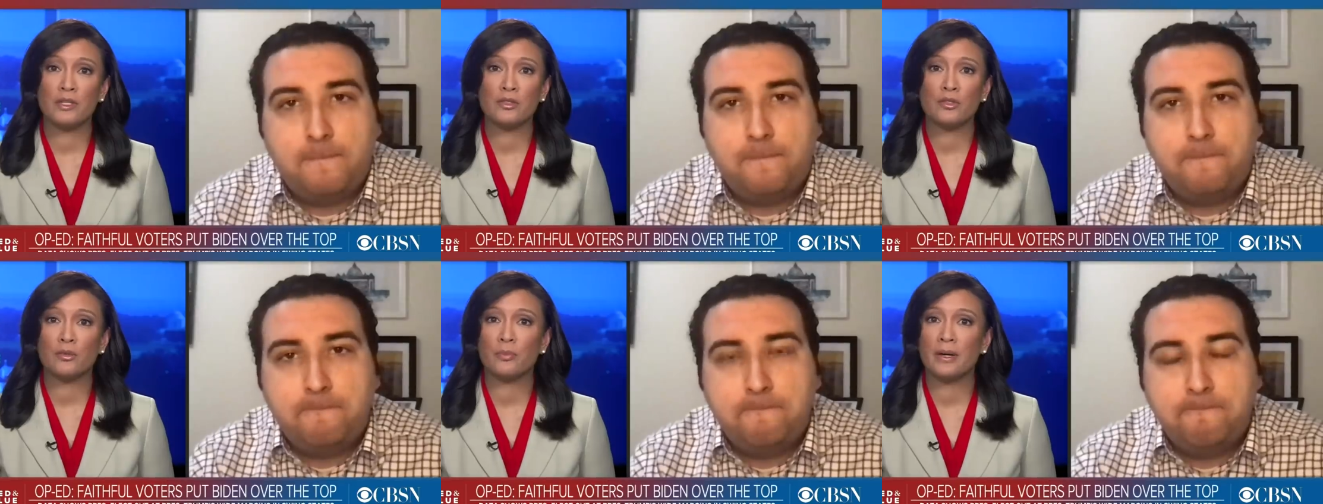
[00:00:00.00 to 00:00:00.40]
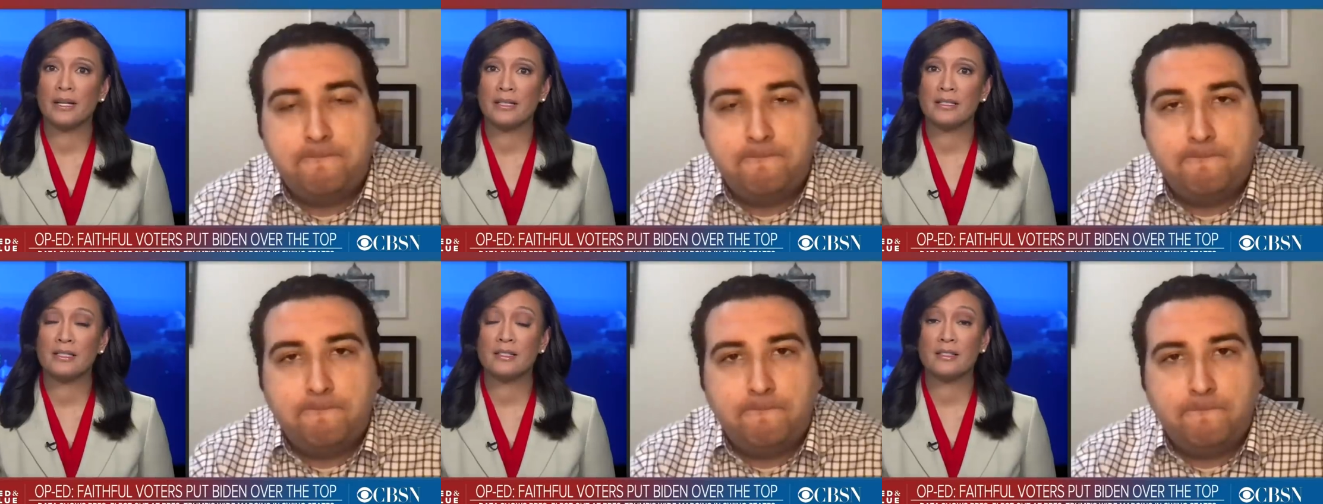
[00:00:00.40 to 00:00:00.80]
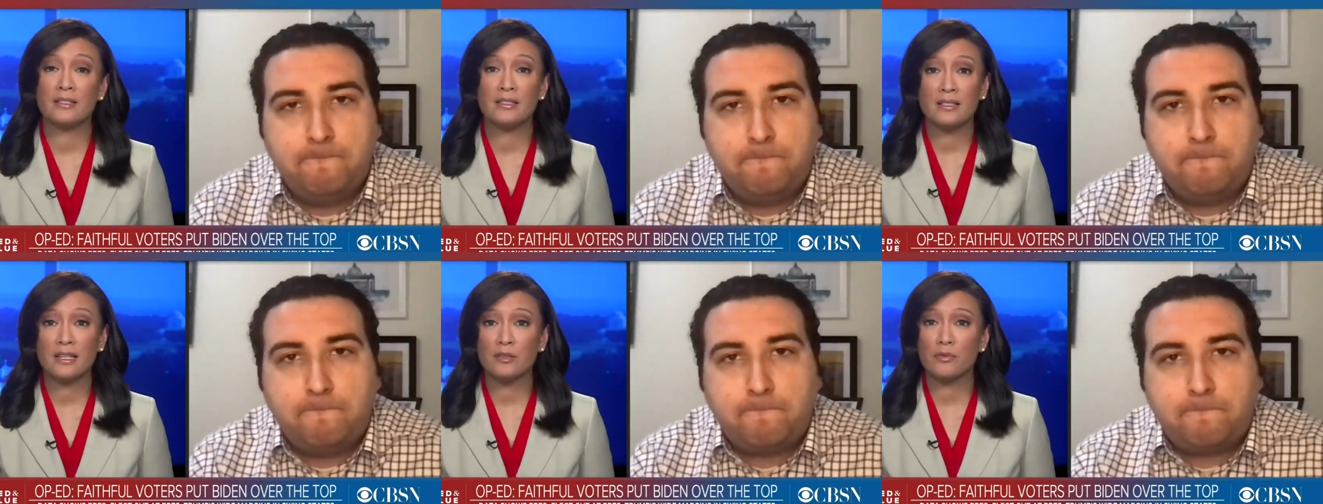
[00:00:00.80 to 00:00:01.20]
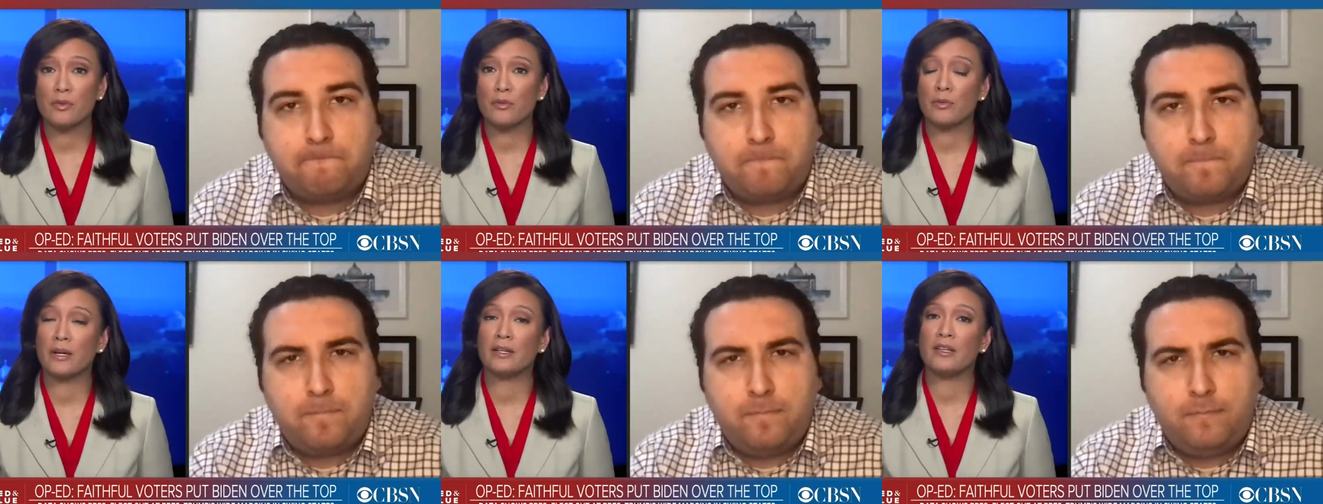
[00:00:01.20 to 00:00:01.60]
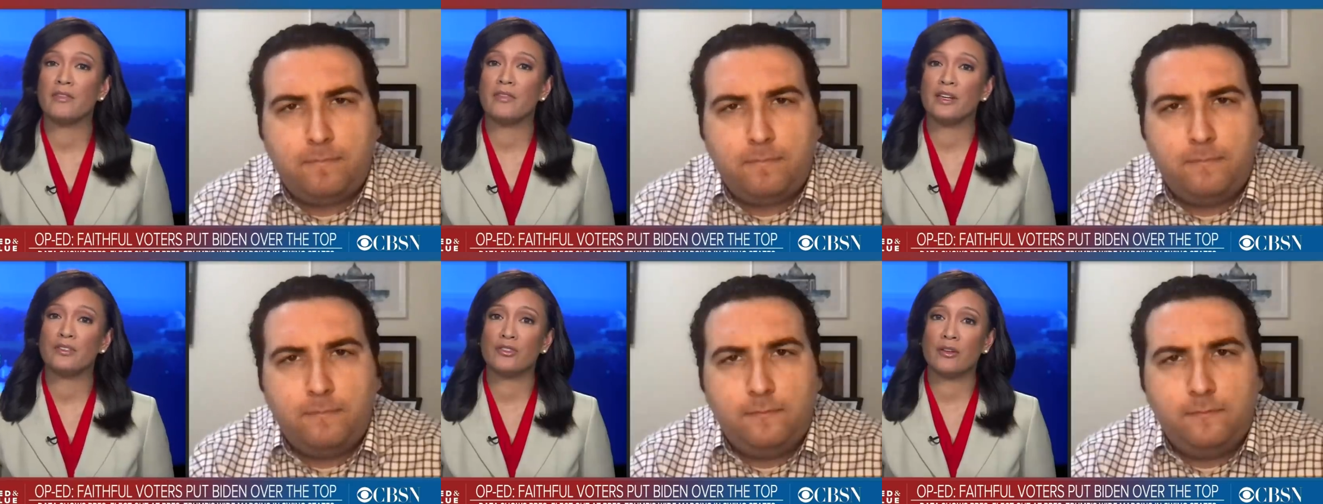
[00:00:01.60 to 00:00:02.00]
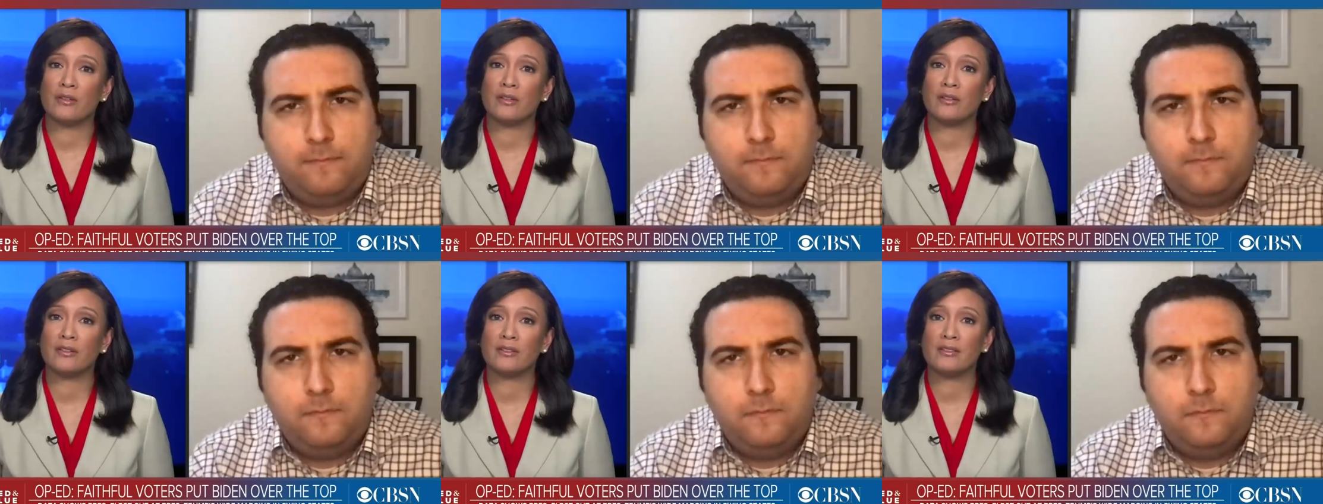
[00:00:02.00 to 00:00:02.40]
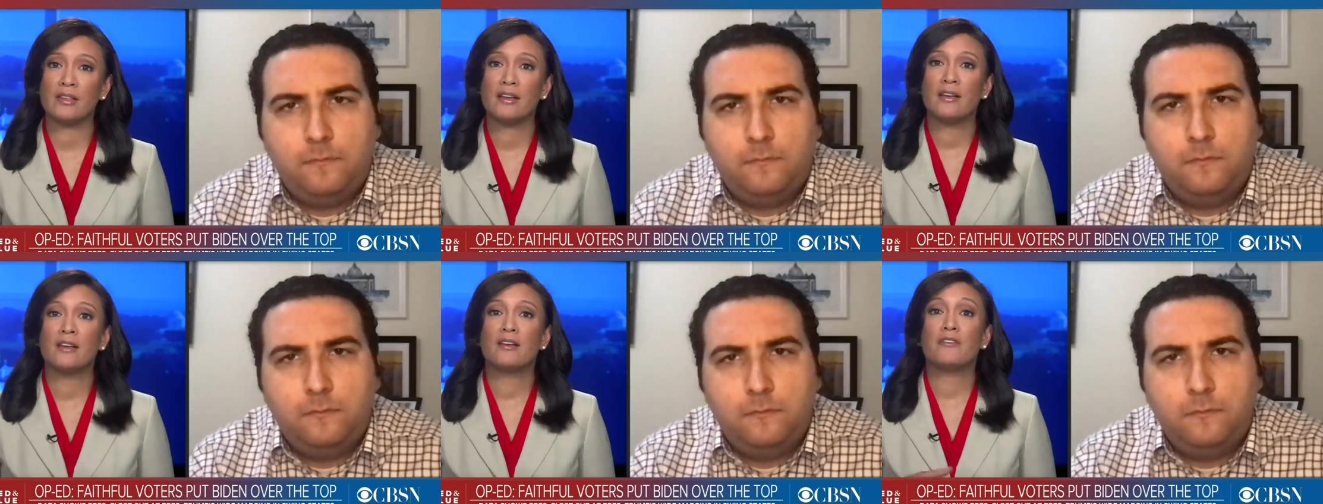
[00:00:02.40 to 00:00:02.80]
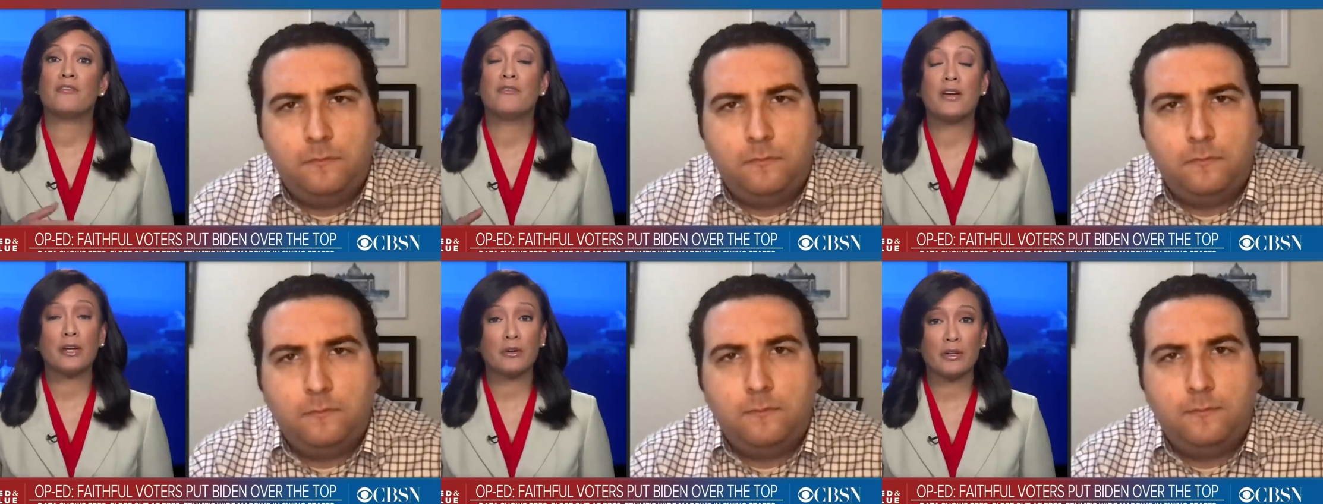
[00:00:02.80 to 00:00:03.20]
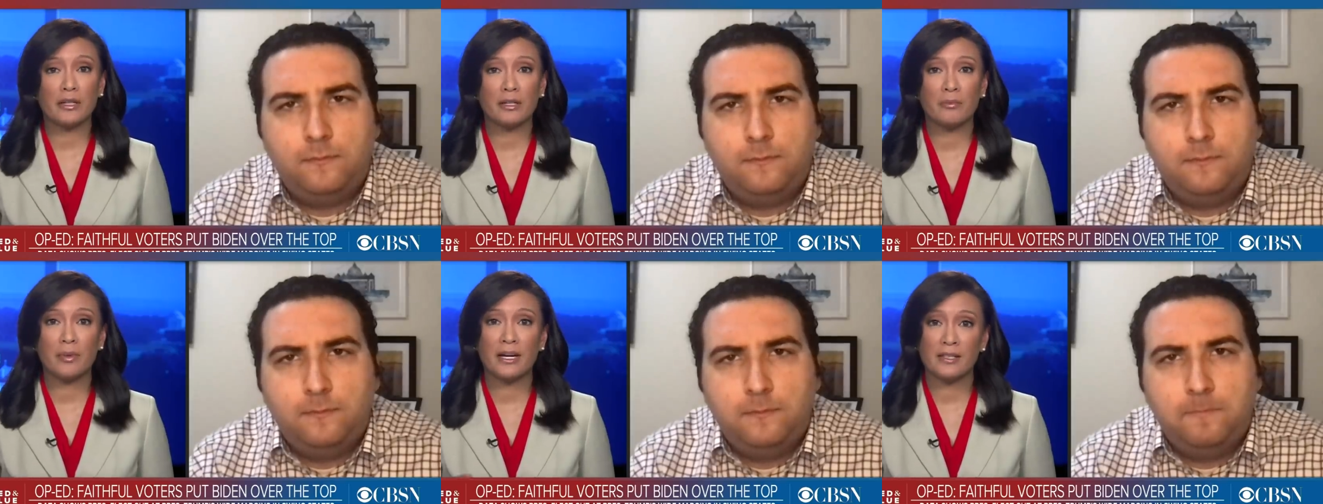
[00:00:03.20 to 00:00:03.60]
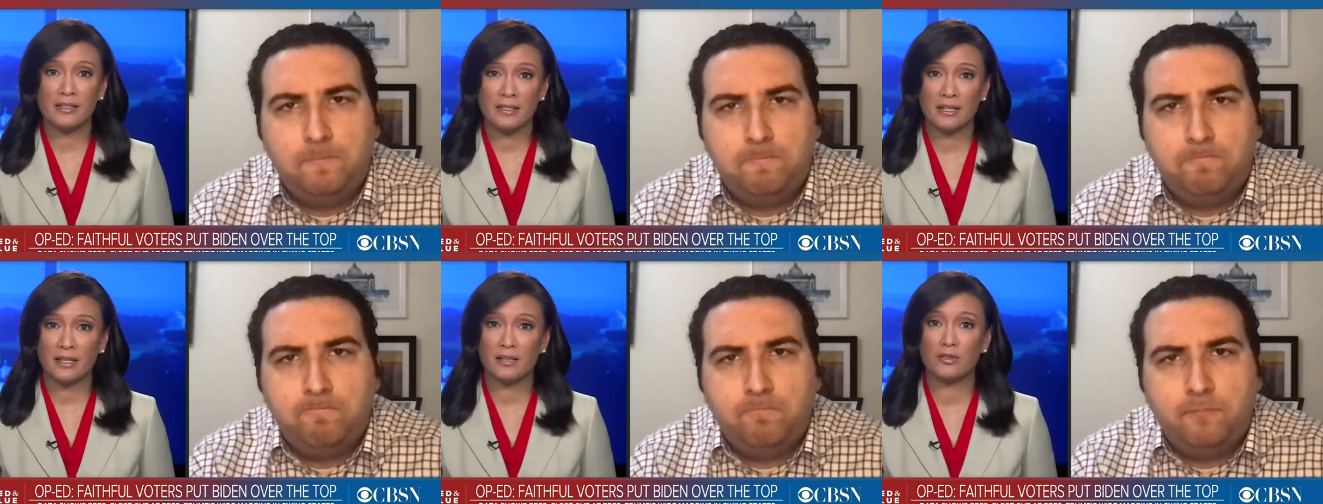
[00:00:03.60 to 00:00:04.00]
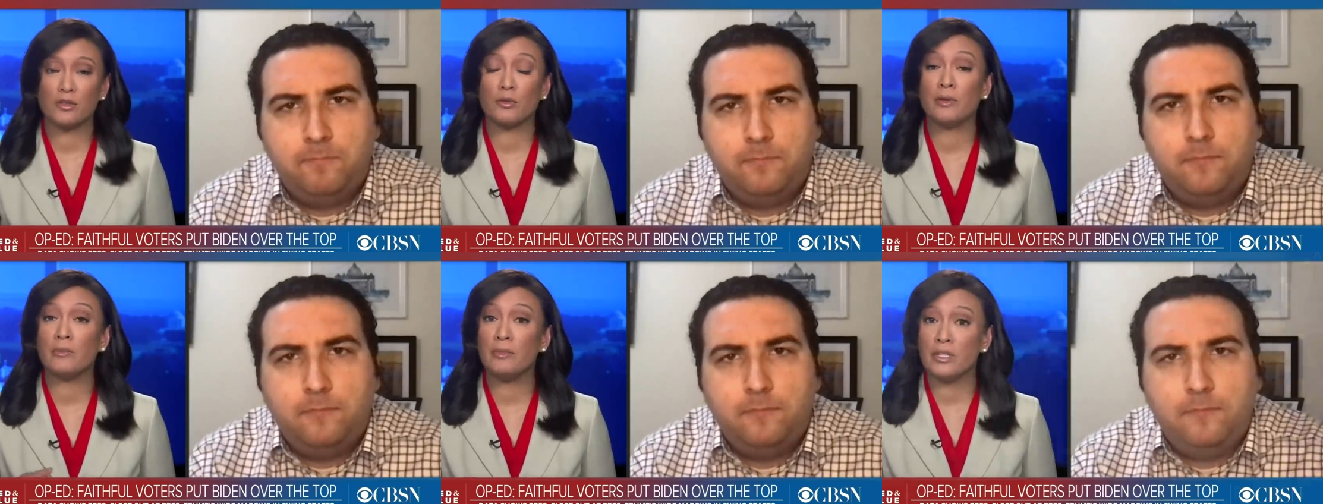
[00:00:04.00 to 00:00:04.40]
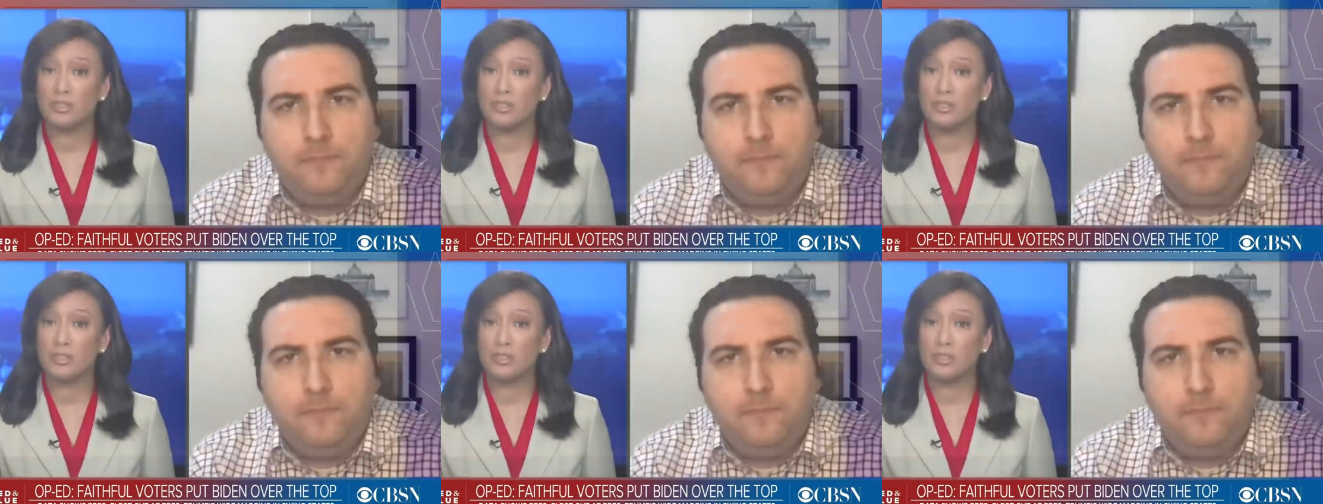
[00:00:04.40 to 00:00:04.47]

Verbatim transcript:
Speaker 1: Mr. Biden's success with white evangelicals varied by state. So in